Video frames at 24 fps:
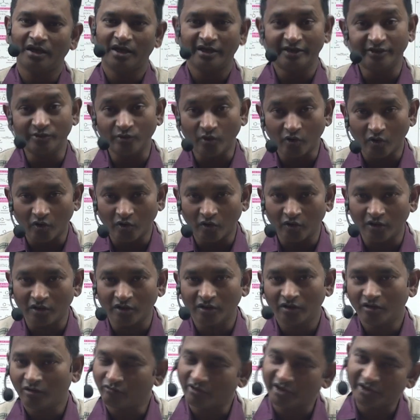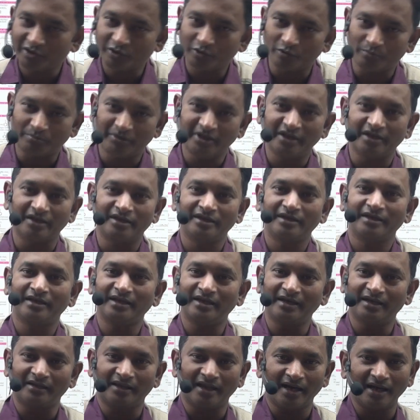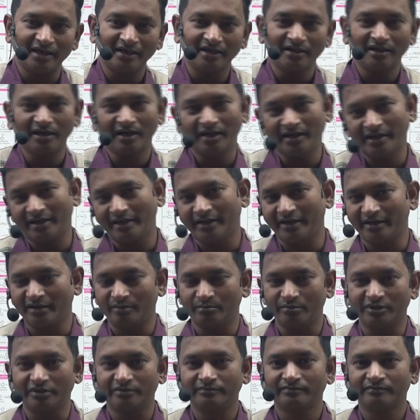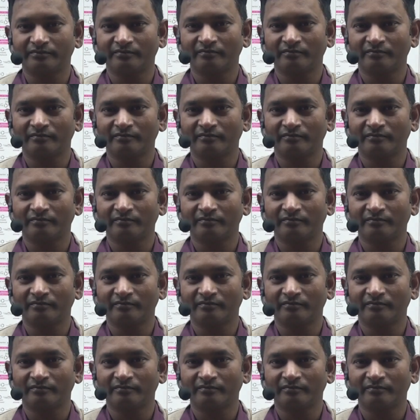and you all want to be in that 100 number.